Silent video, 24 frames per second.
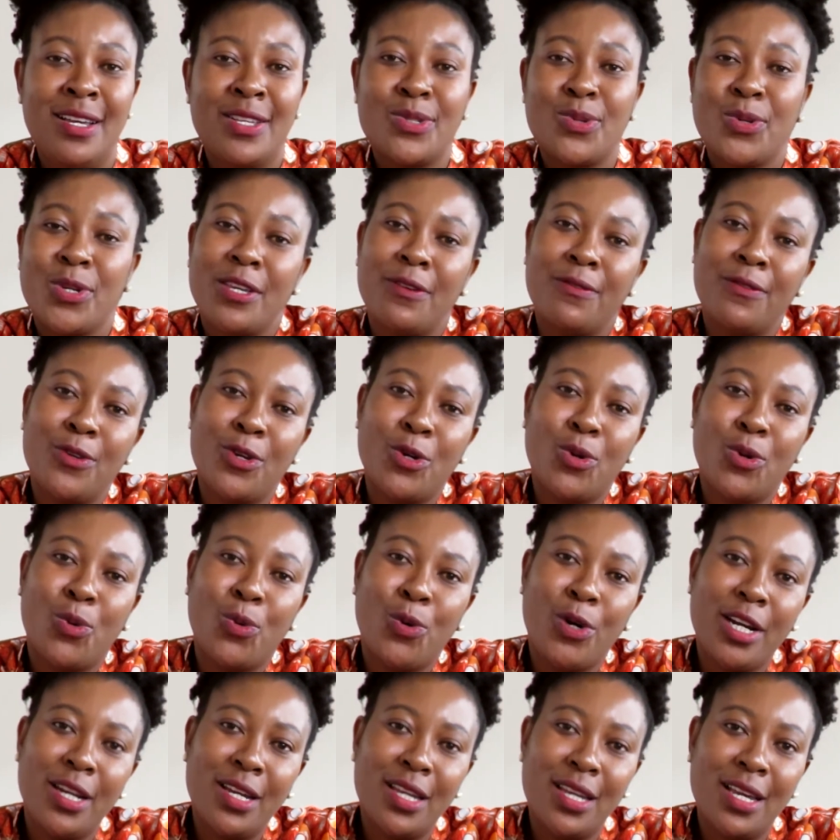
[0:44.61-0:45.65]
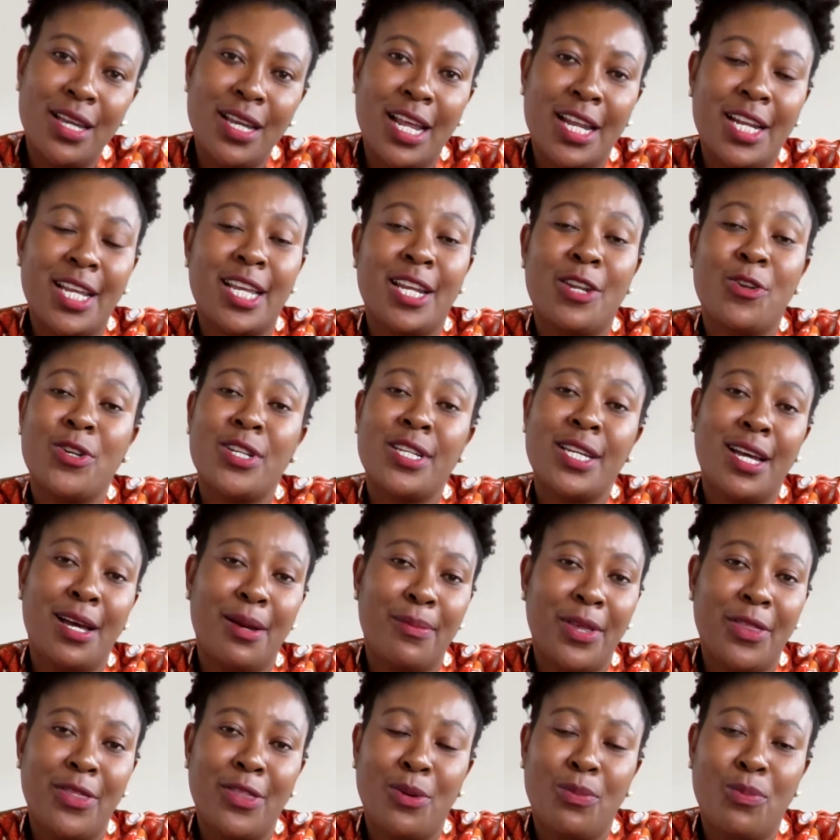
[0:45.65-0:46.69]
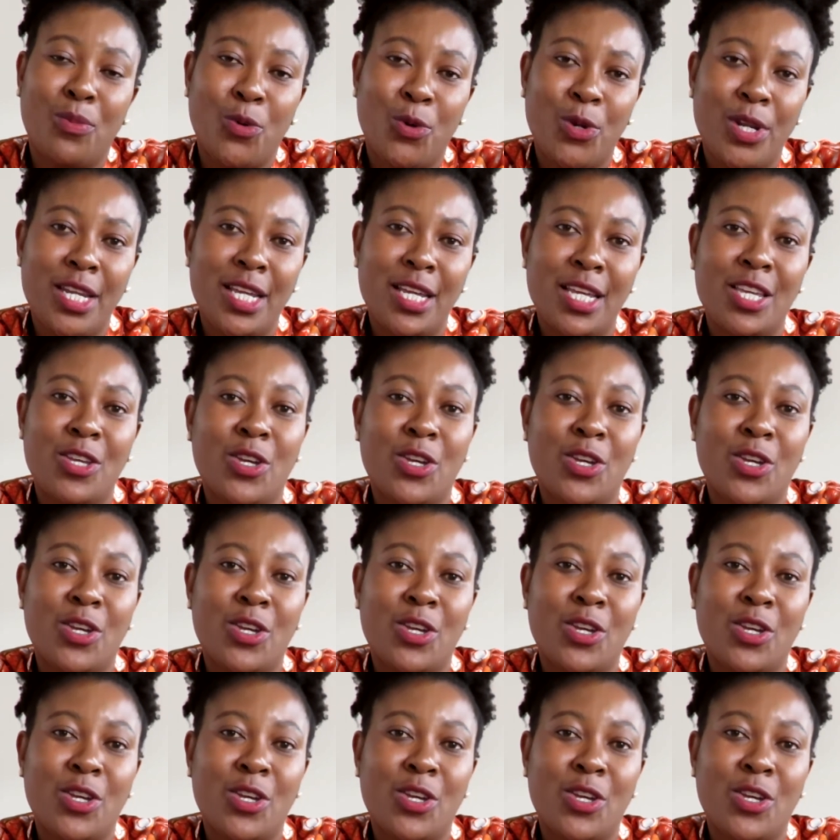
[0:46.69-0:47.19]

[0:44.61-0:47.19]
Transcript: So if you're working and cannot come in the morning,